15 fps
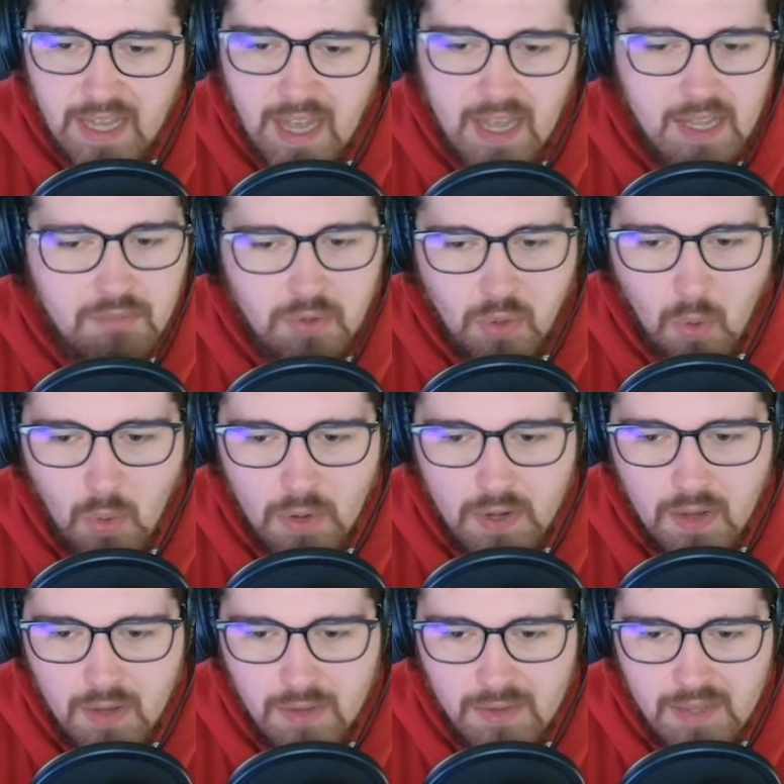recorded
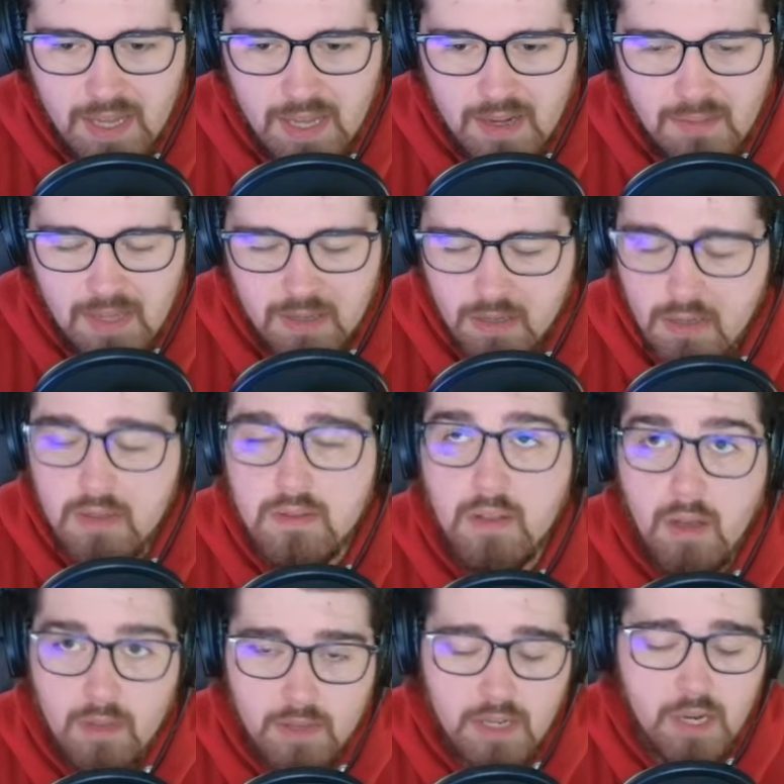all the
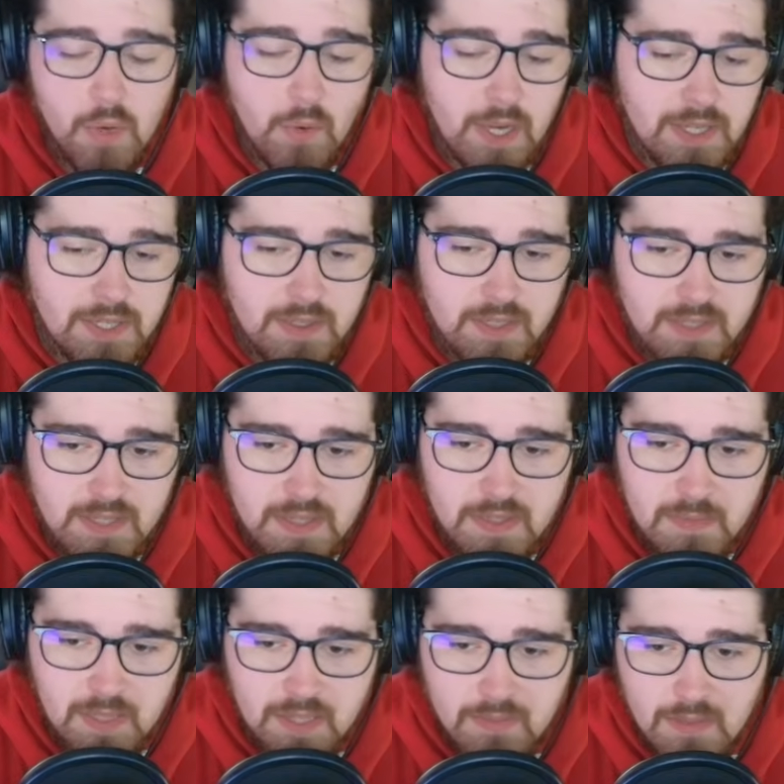all the narration, excuse
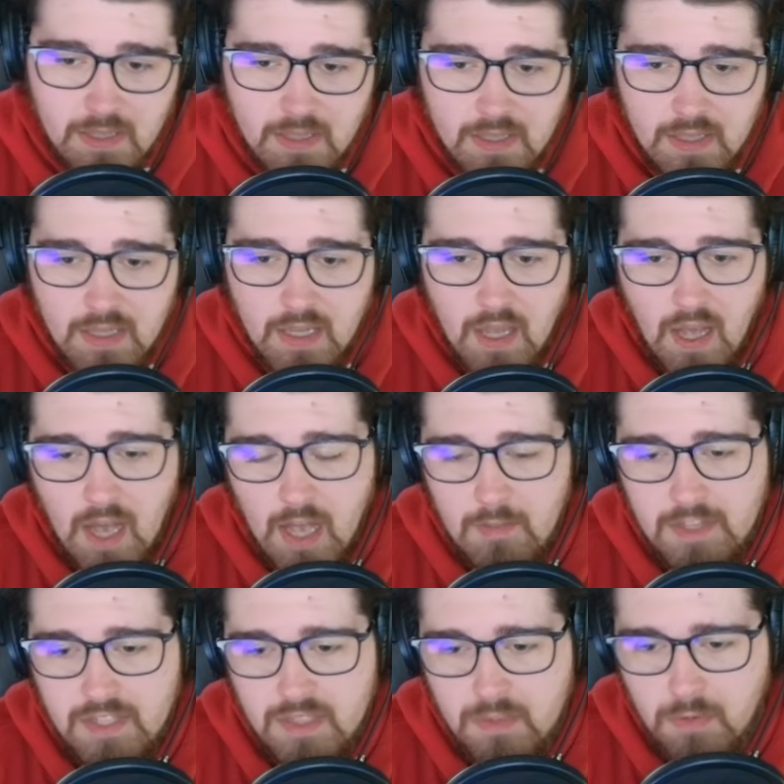me. I
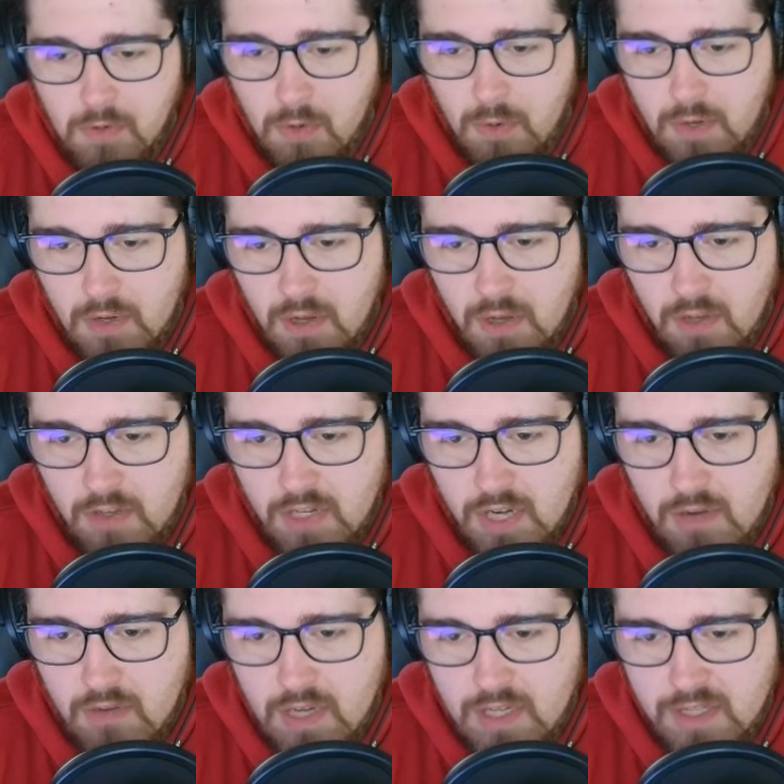basically recorded all the
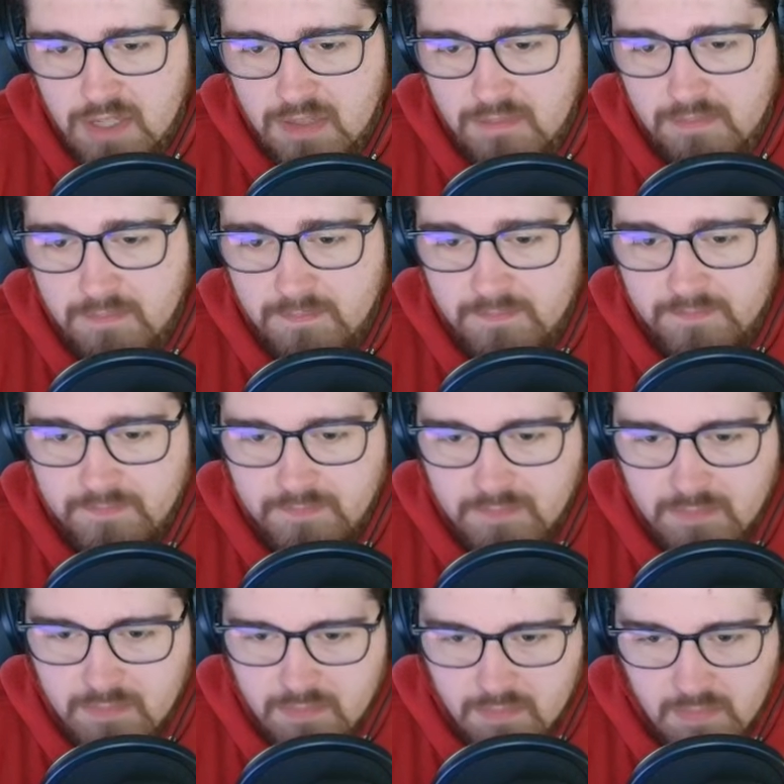narration,
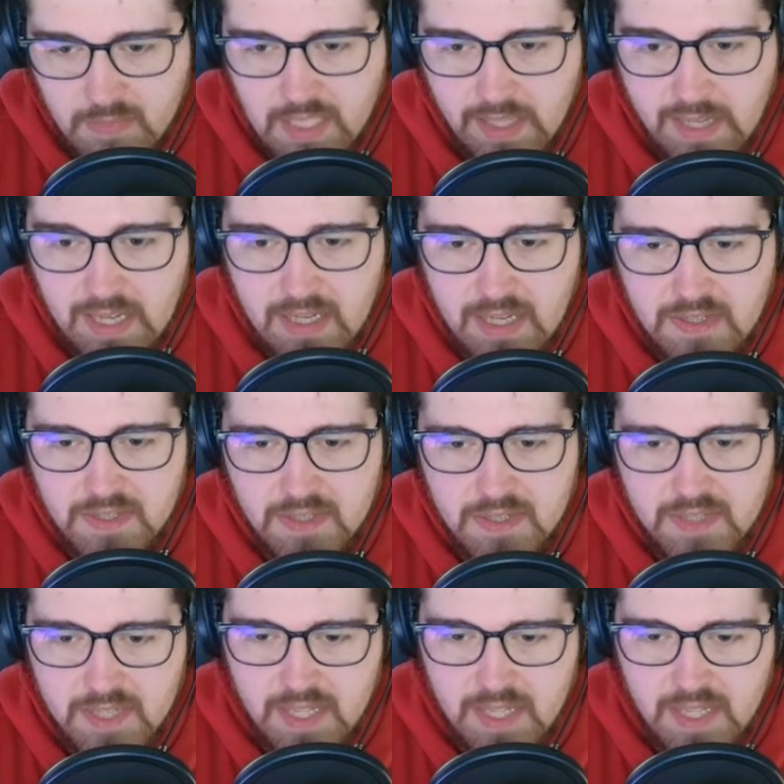and as you can see,